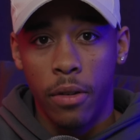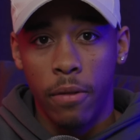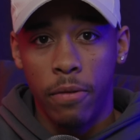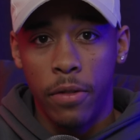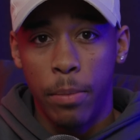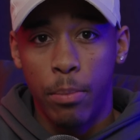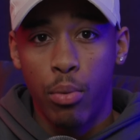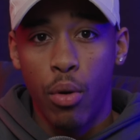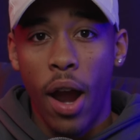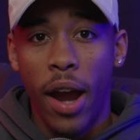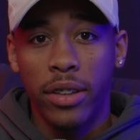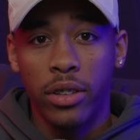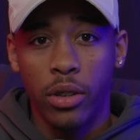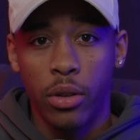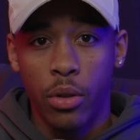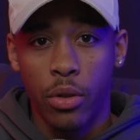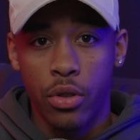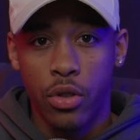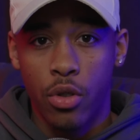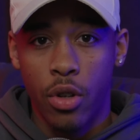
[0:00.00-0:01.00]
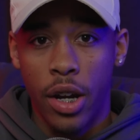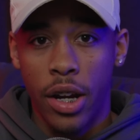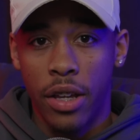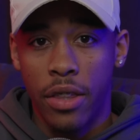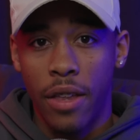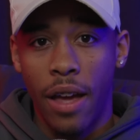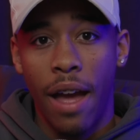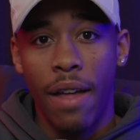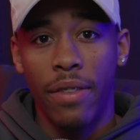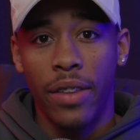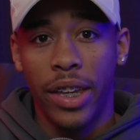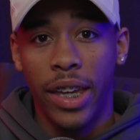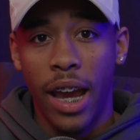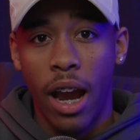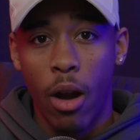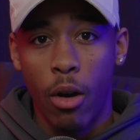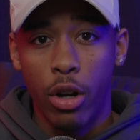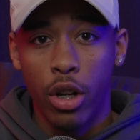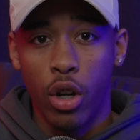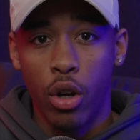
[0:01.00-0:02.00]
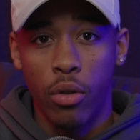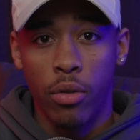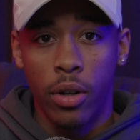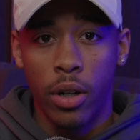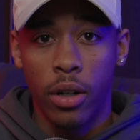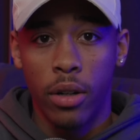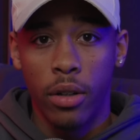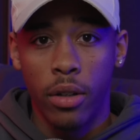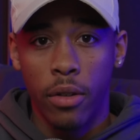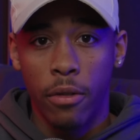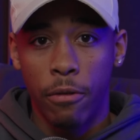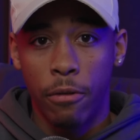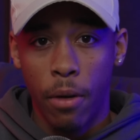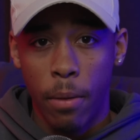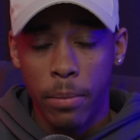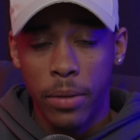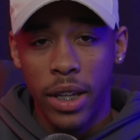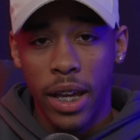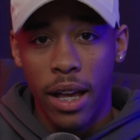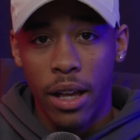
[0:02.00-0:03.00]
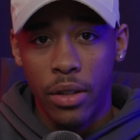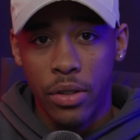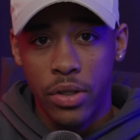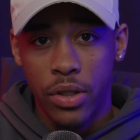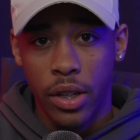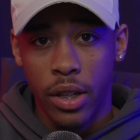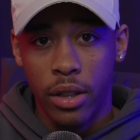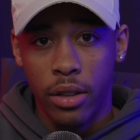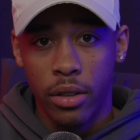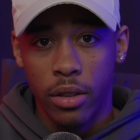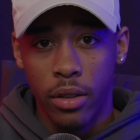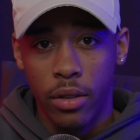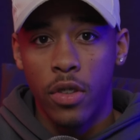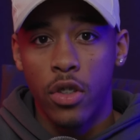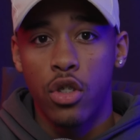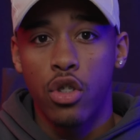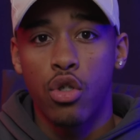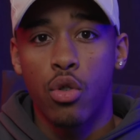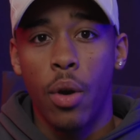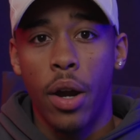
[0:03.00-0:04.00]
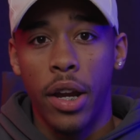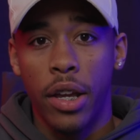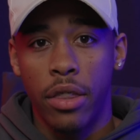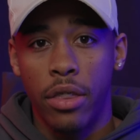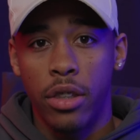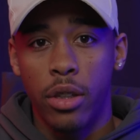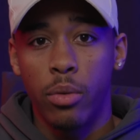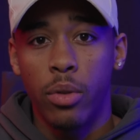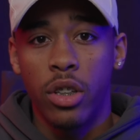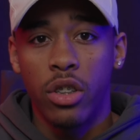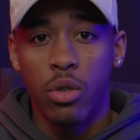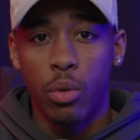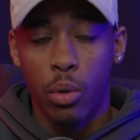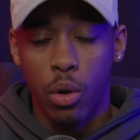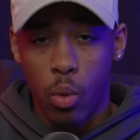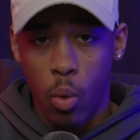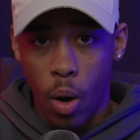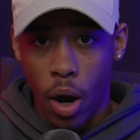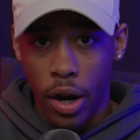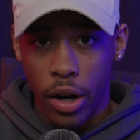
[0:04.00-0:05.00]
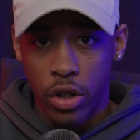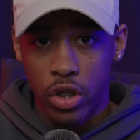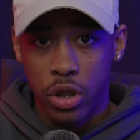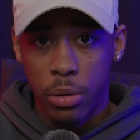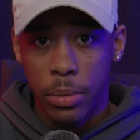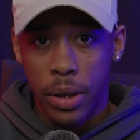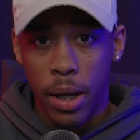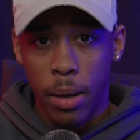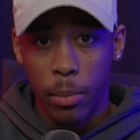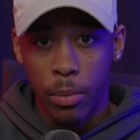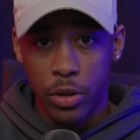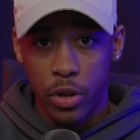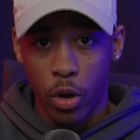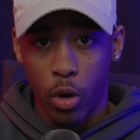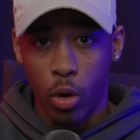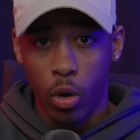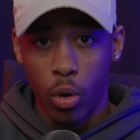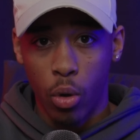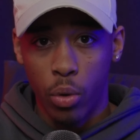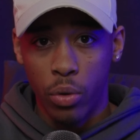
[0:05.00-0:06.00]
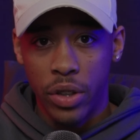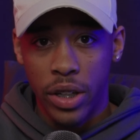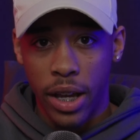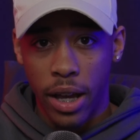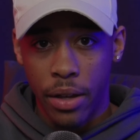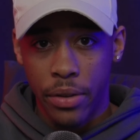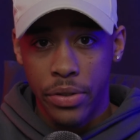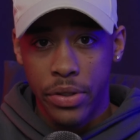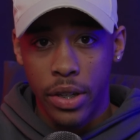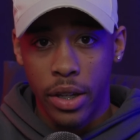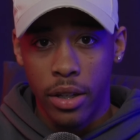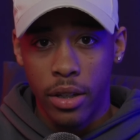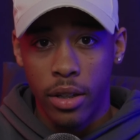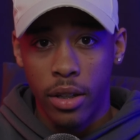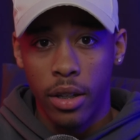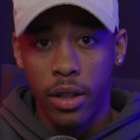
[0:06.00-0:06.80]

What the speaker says: The practical strength and the carryover from the L-sit, the strength you need to acquire to be able to hold the L-sit